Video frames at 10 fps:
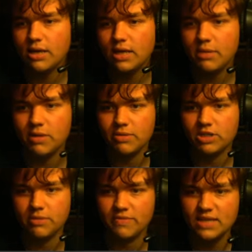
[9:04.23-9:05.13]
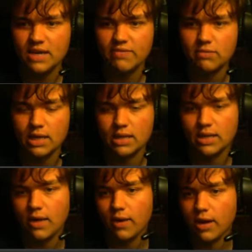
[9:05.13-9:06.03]
but he played bishop f7, and
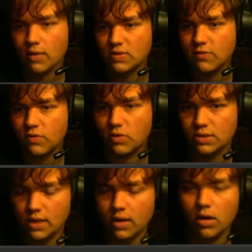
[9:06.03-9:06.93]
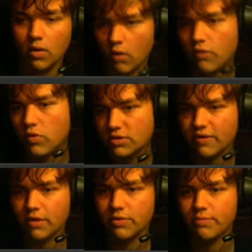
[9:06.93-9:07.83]
now I also, of course,
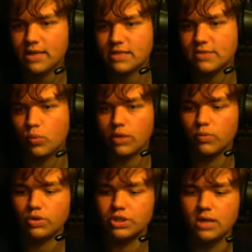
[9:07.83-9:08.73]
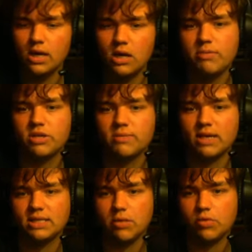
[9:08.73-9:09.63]
found the best win, which is bishop
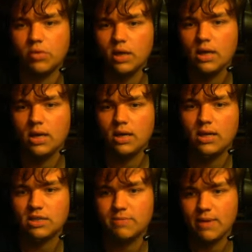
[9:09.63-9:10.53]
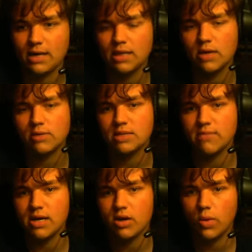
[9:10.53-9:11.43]
takes e3, he takes back, and now it
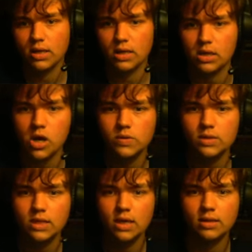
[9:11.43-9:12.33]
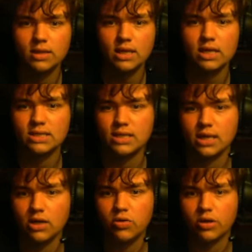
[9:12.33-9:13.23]
doesn't matter where he goes, the king is
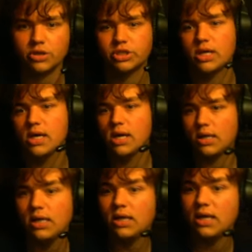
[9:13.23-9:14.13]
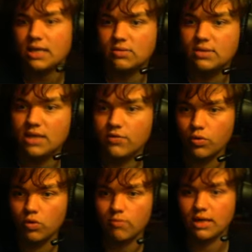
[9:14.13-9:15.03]
getting crushed. Here he has to save
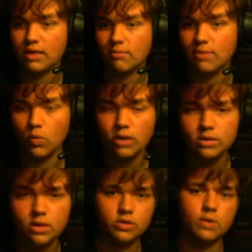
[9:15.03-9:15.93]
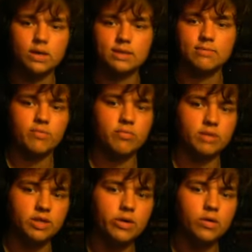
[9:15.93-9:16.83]
the rook by king b1, otherwise I'm up
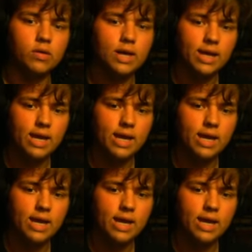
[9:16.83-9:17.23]
material,